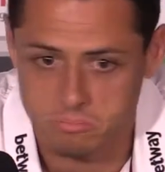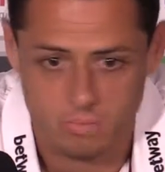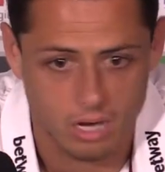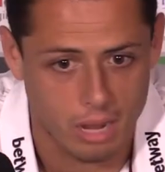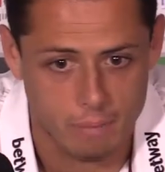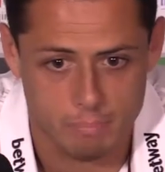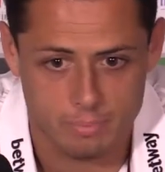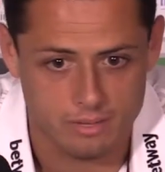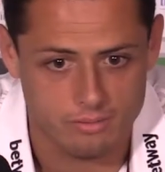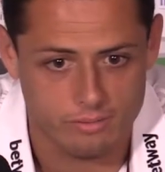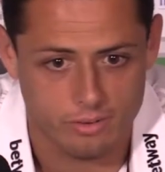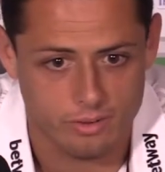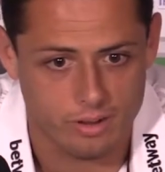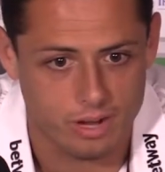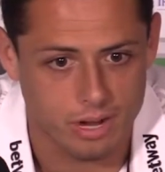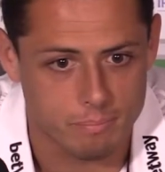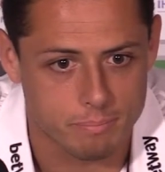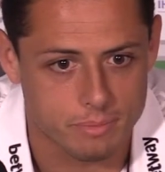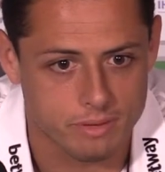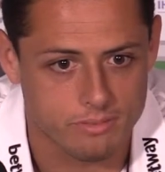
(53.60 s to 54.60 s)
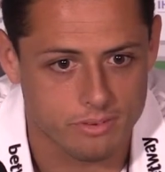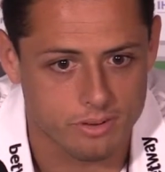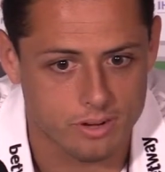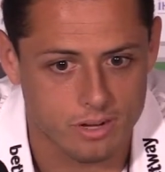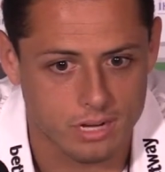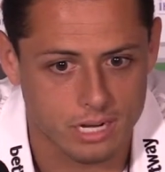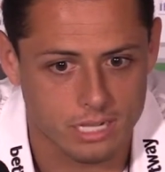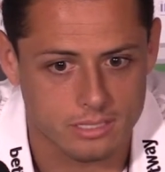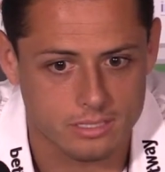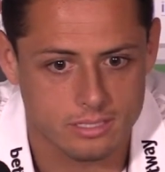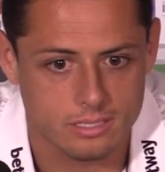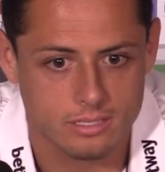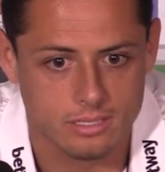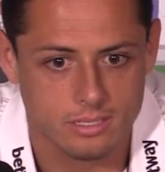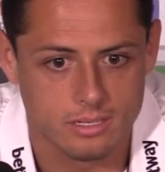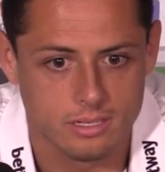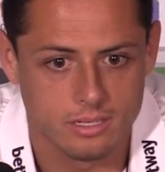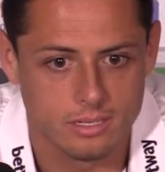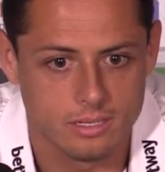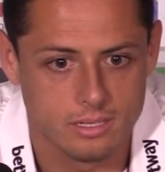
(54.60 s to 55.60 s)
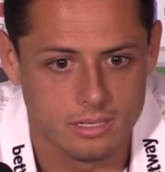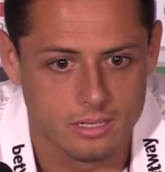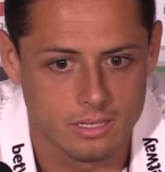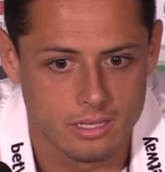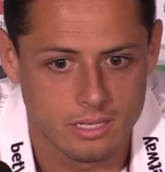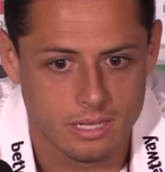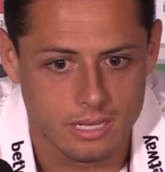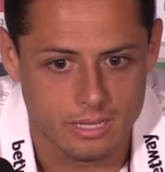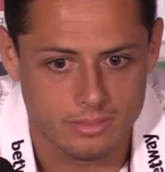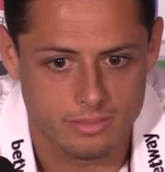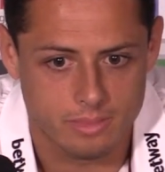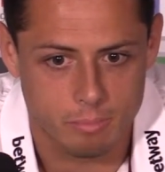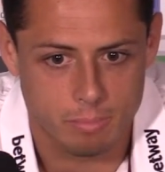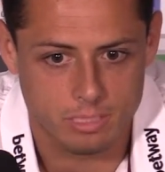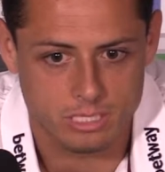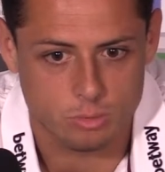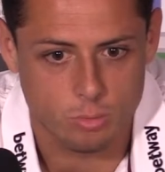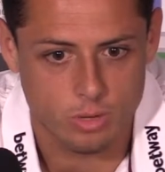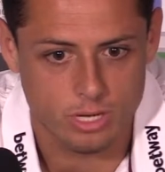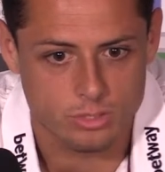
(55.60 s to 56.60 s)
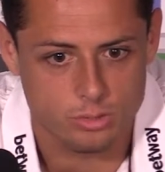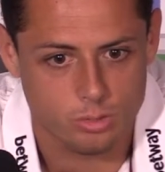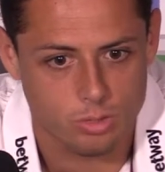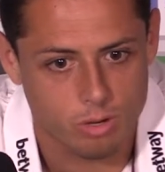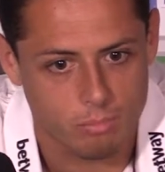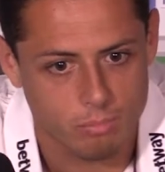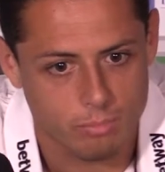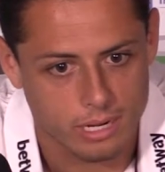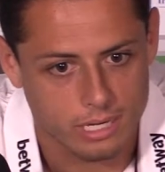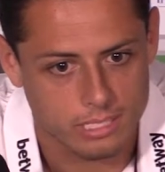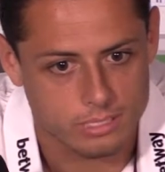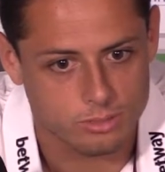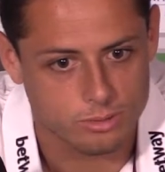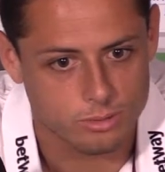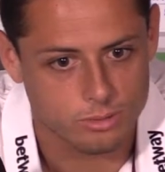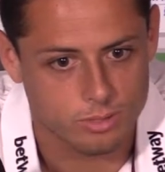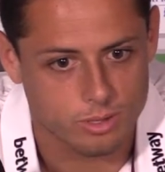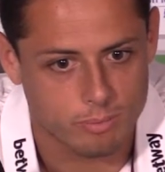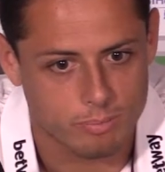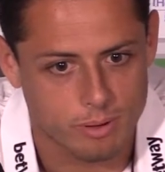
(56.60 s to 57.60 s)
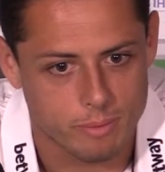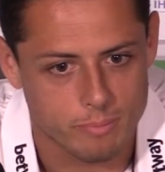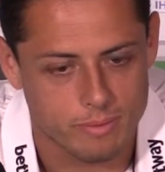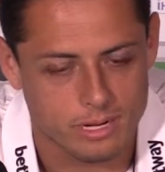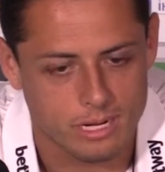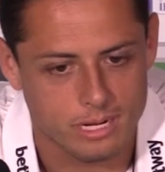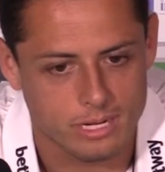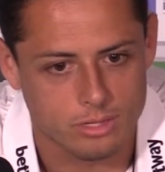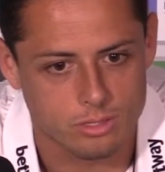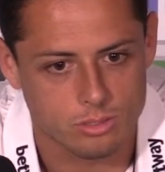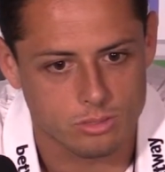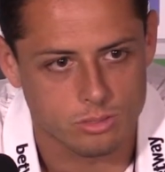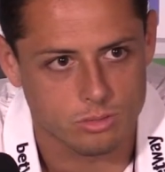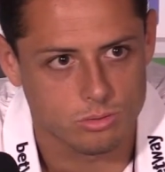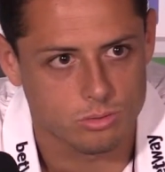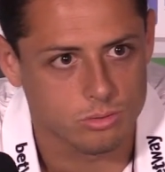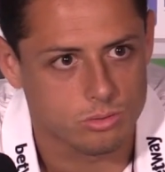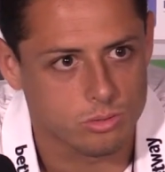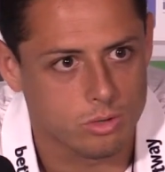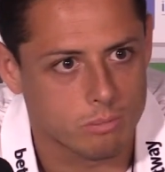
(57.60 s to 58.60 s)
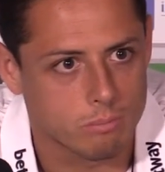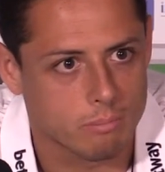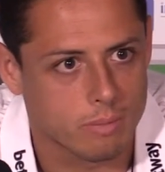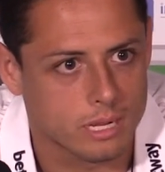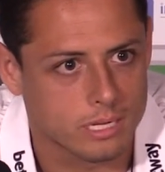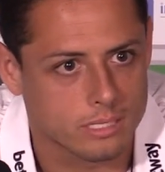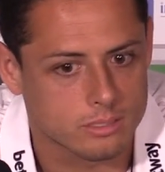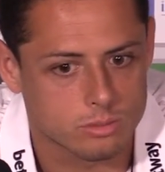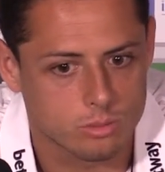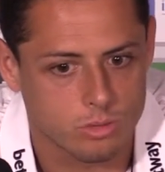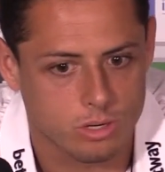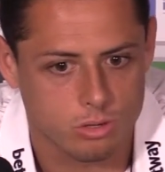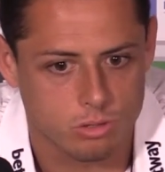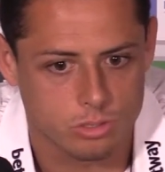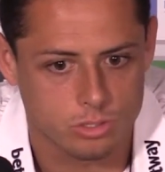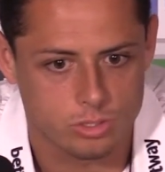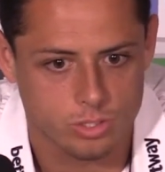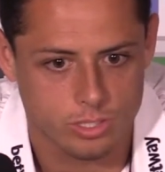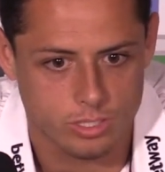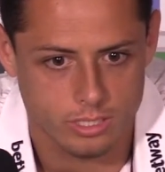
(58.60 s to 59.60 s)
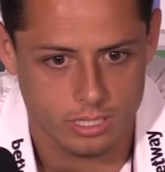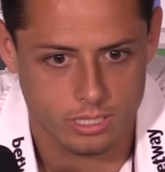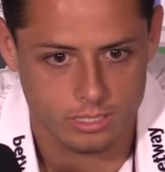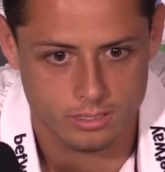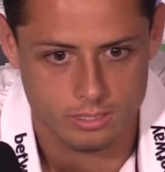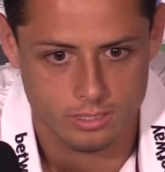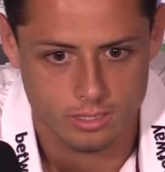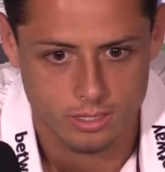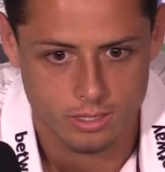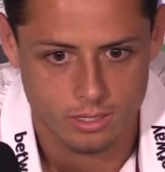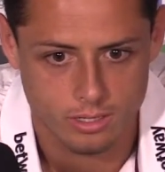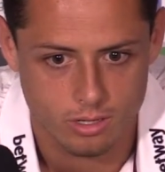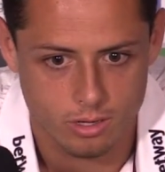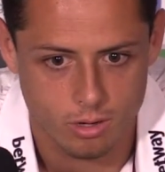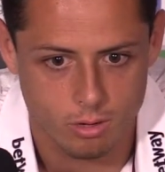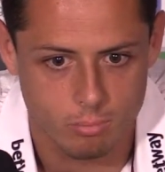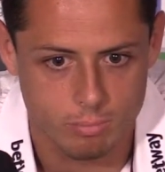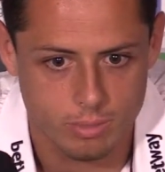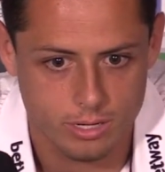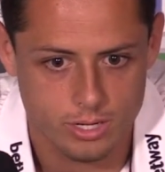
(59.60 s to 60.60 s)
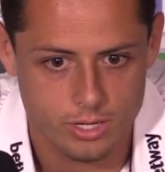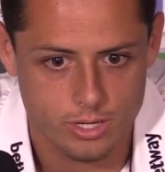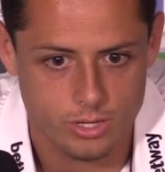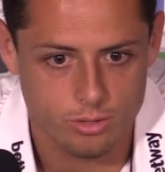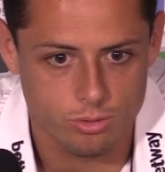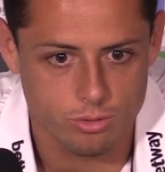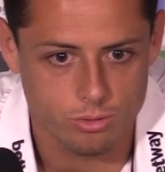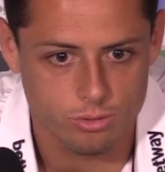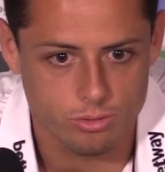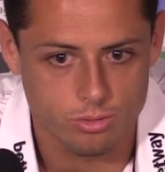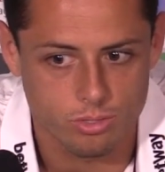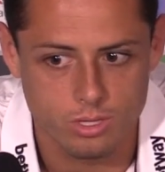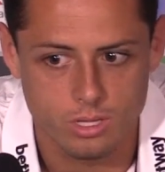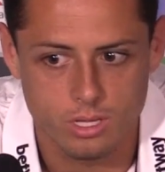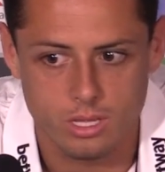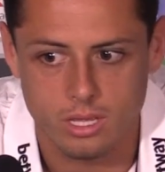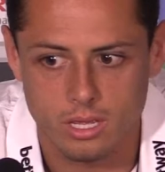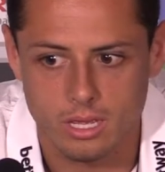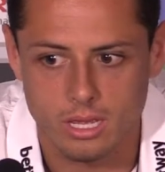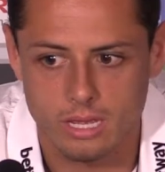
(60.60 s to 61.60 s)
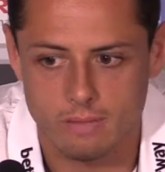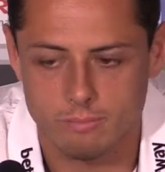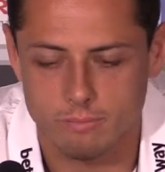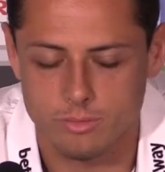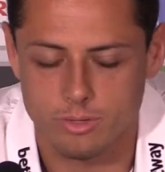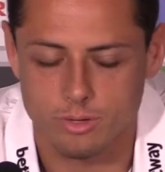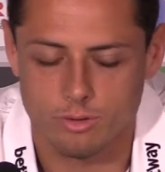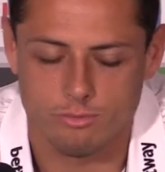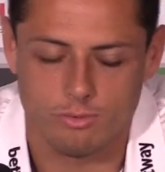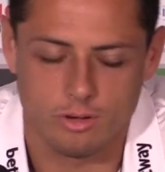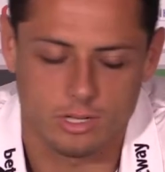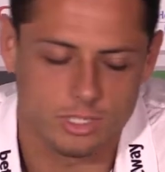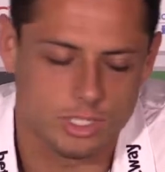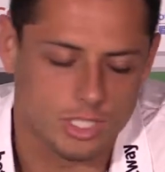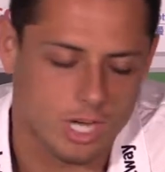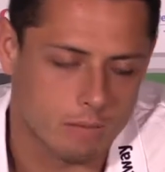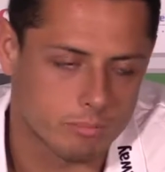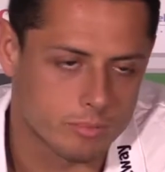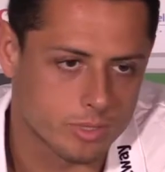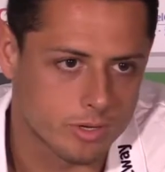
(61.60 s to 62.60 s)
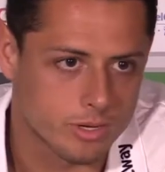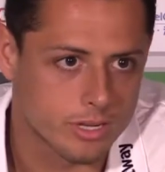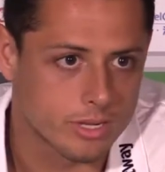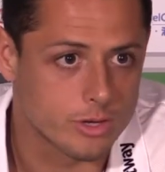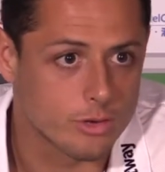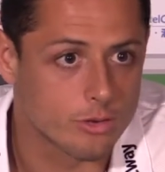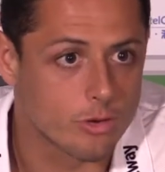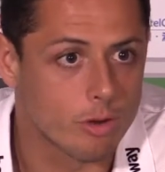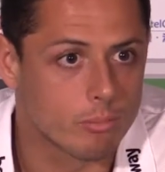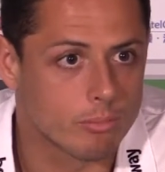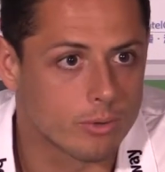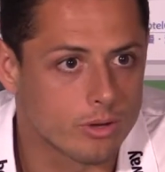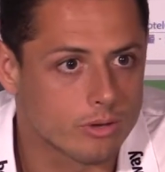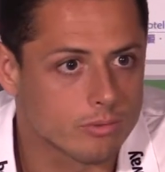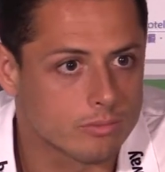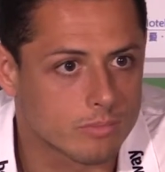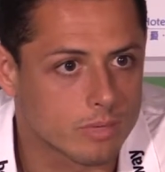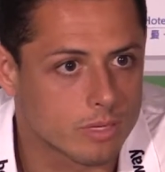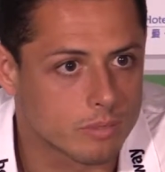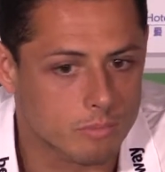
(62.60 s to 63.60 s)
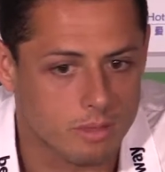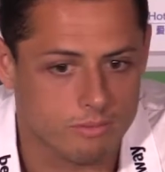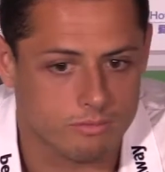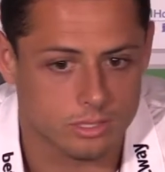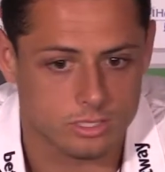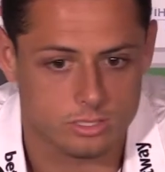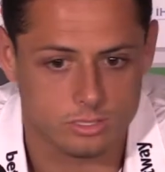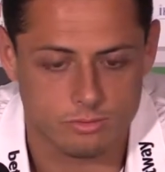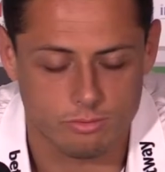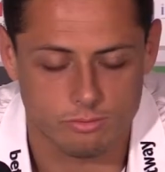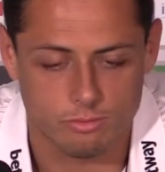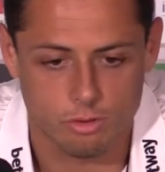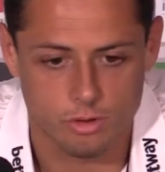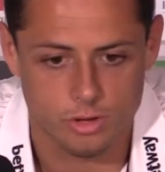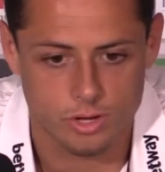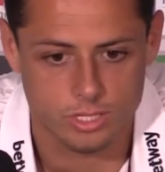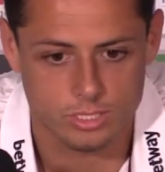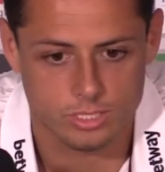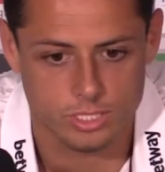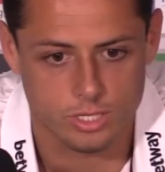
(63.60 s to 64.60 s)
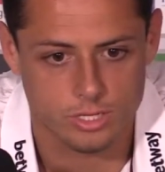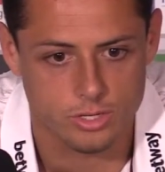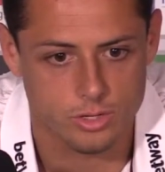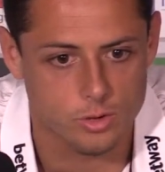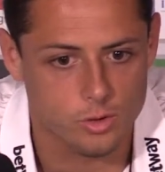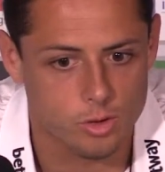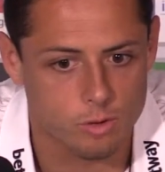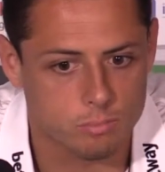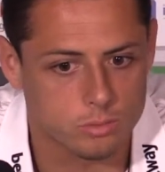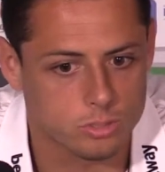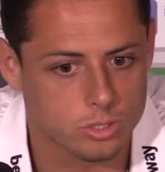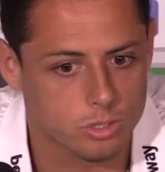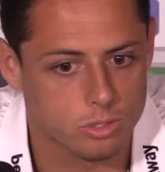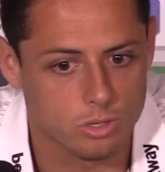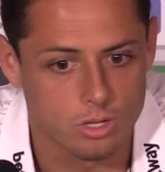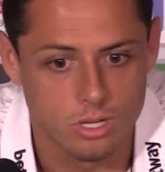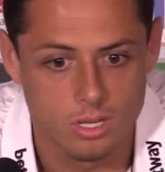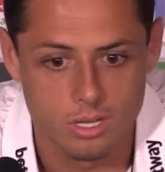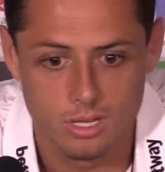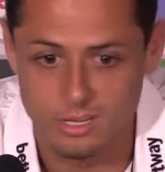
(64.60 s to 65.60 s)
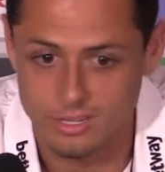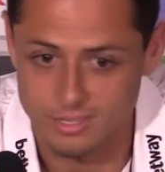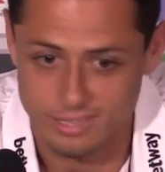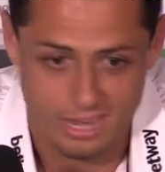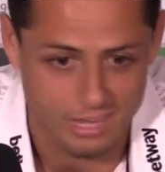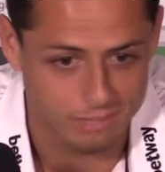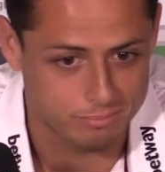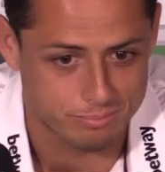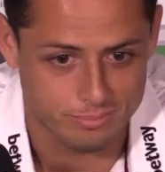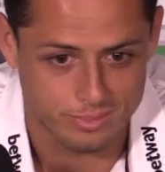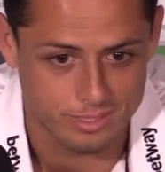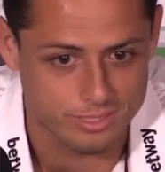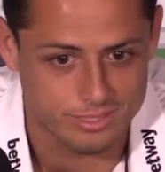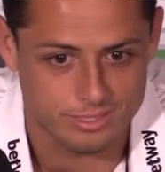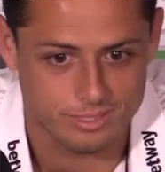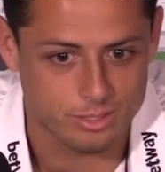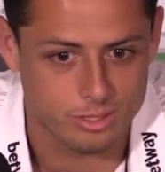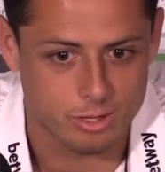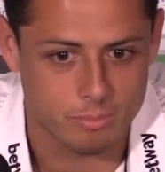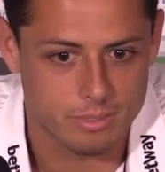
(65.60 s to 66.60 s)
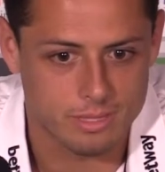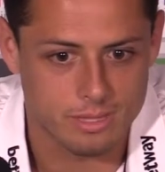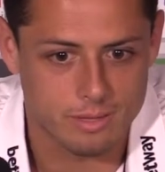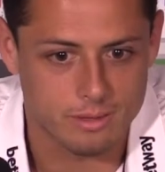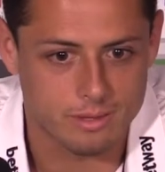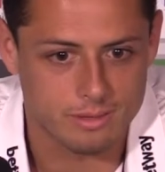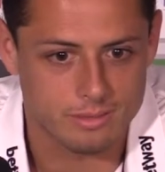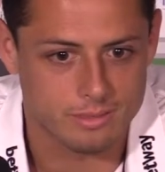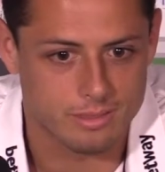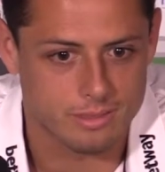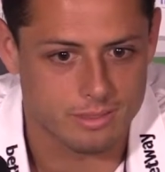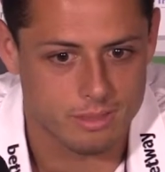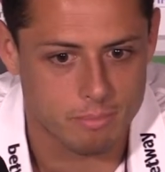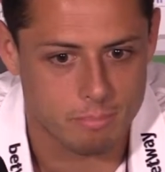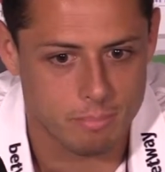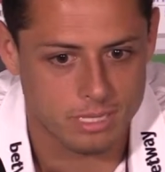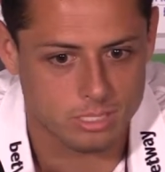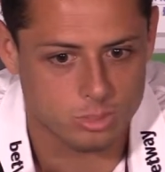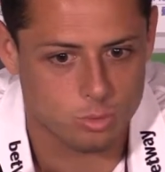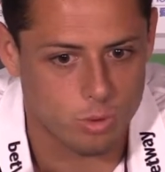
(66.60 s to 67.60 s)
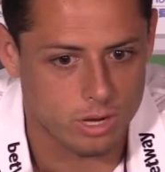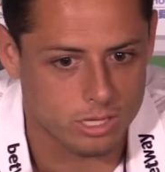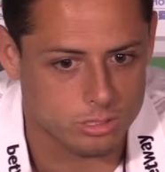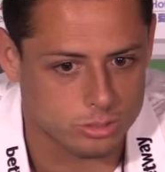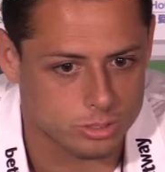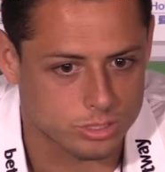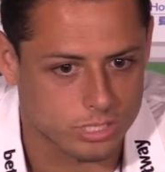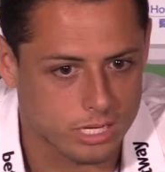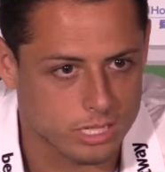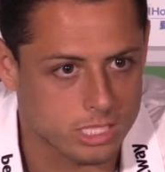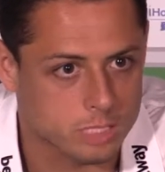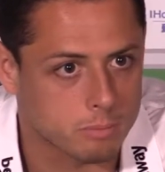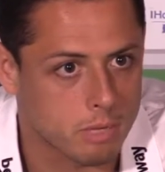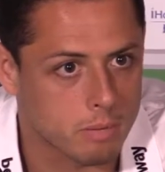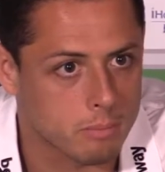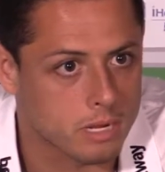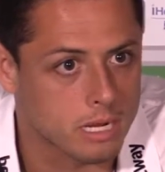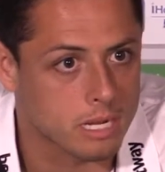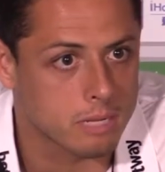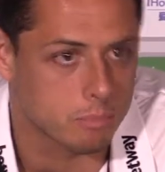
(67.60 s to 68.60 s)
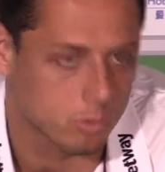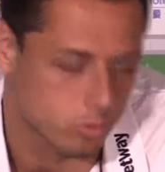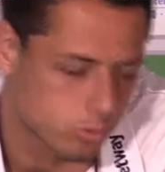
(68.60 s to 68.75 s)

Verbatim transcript: Happy, very happy, very glad. Uh, the best way to come back to a Premier League, not to come back to a country that opened you uh, your first chapter in Europe, no? In my first four years in Europe. So, yeah, it's going to be the the best way to start this Premier League.